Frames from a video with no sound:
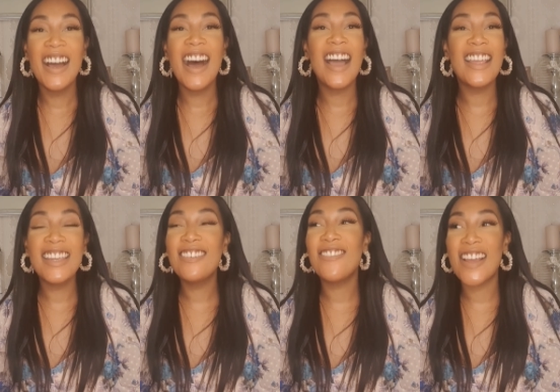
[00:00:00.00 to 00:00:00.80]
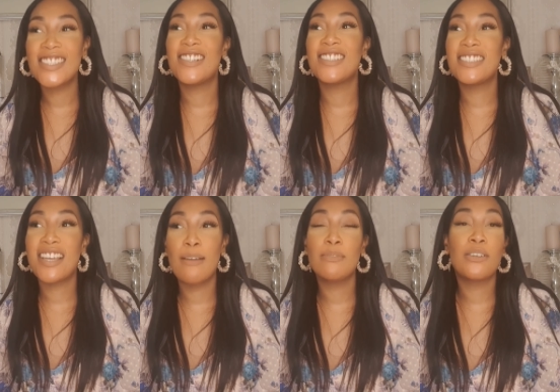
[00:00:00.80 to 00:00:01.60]
I eat rice all the
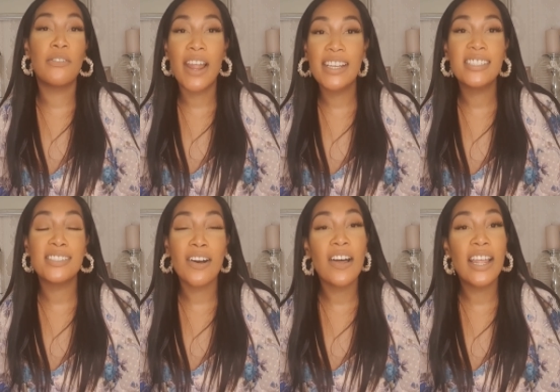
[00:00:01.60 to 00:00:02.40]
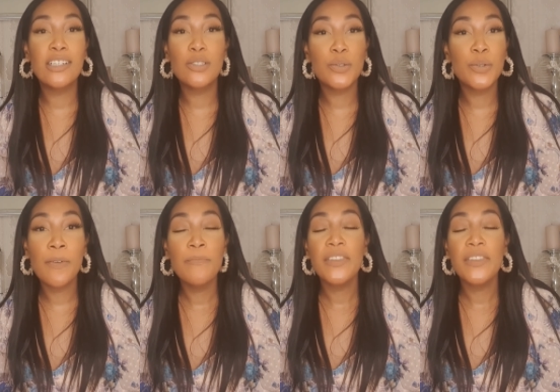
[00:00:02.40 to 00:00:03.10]
time, so rice is all I do.